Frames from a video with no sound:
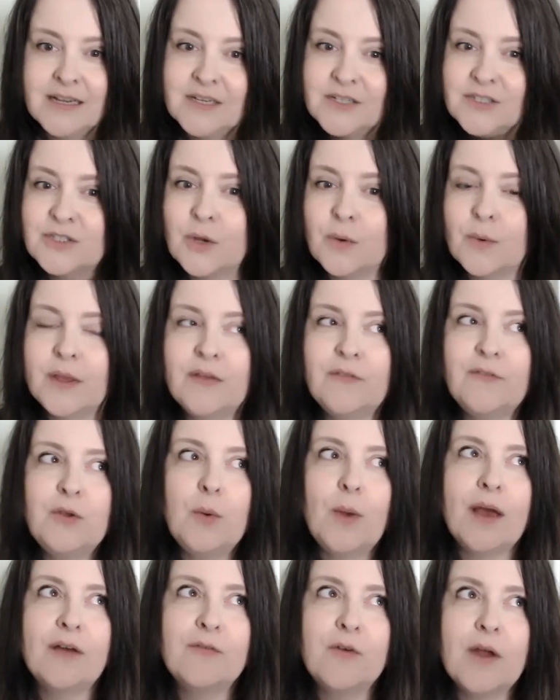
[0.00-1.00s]
So if
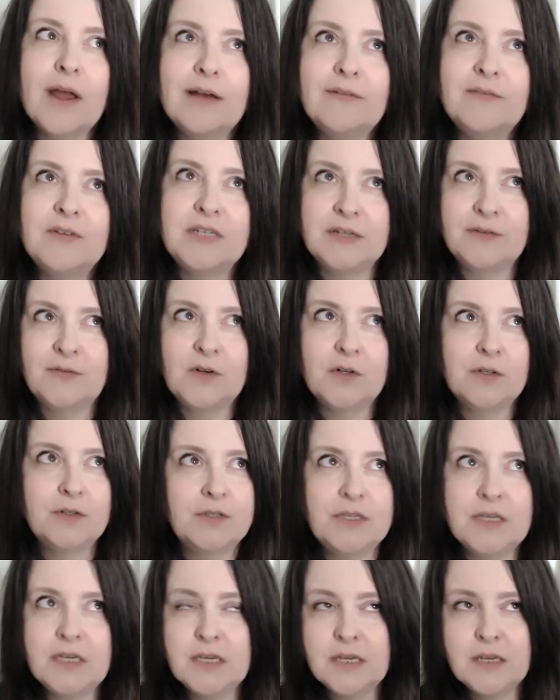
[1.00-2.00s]
you ever have a
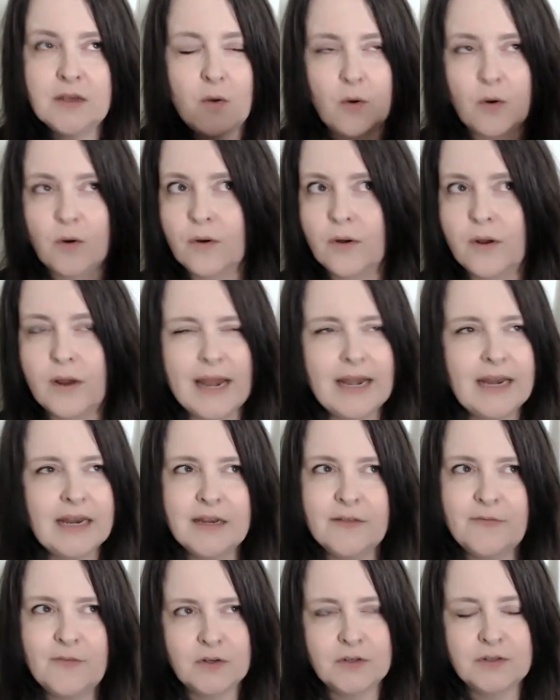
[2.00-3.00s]
difficulty or any
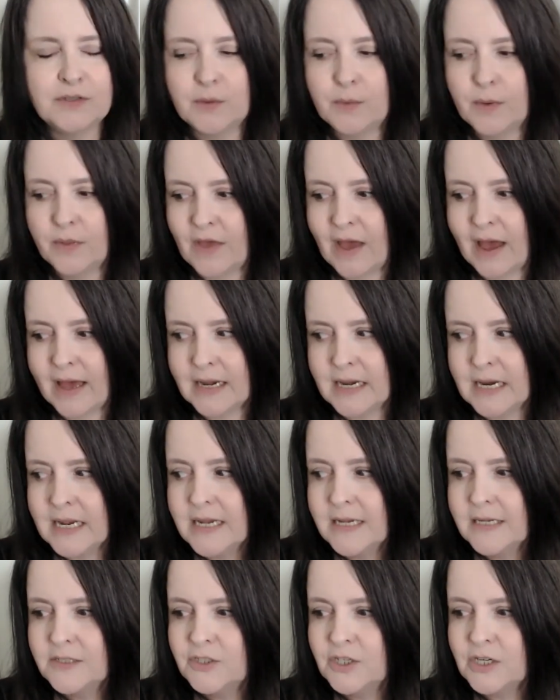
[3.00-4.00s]
difficulty with that,
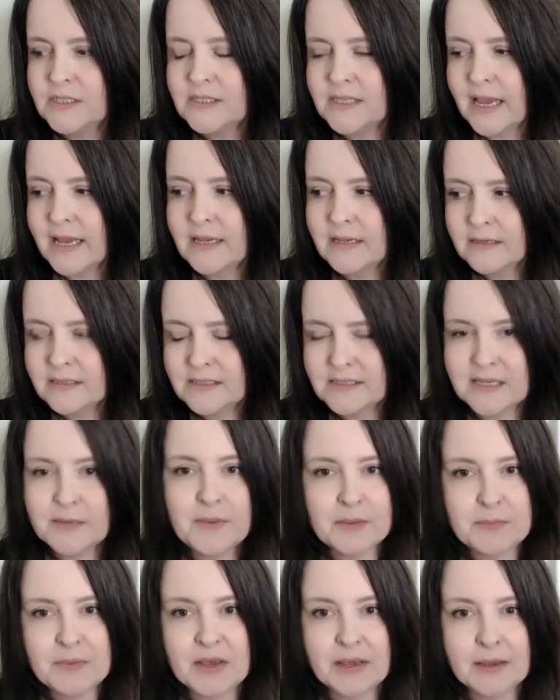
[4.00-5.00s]
just say
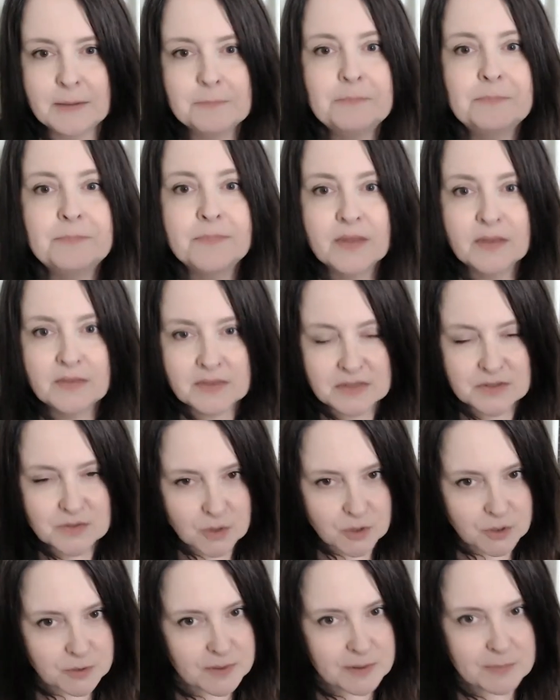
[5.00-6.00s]
CBB. This
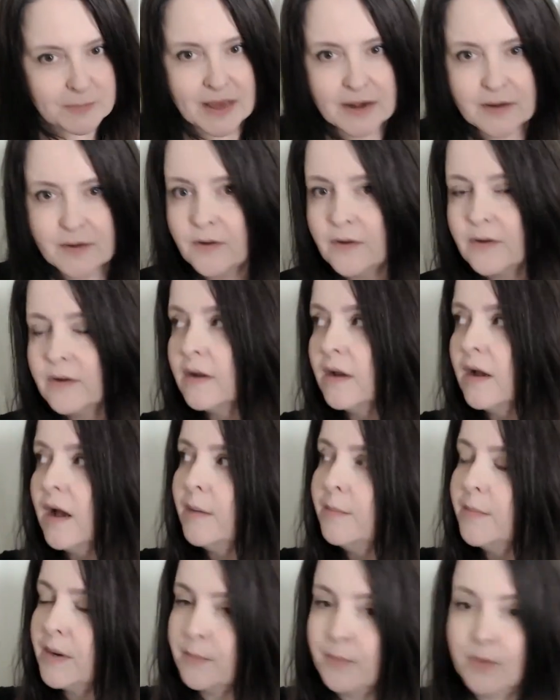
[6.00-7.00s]
could be better.
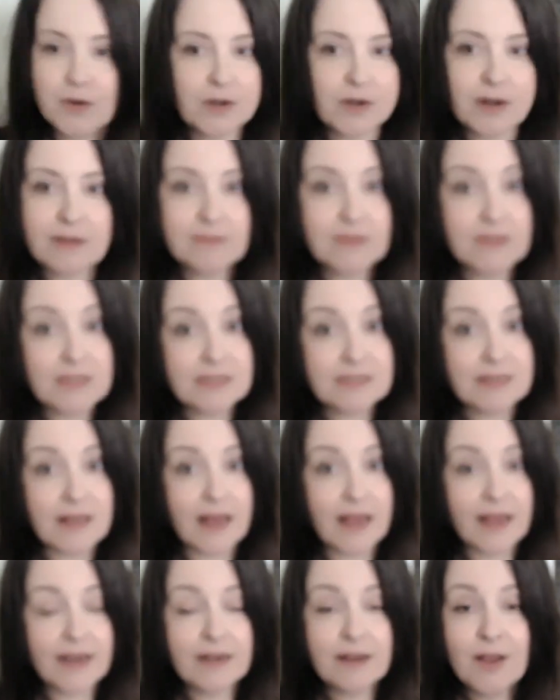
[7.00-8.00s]
I'm going to put it off to the
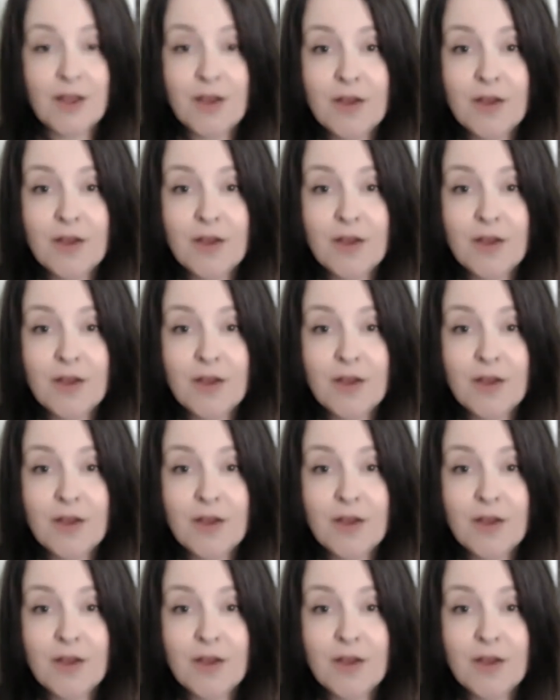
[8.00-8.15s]
side.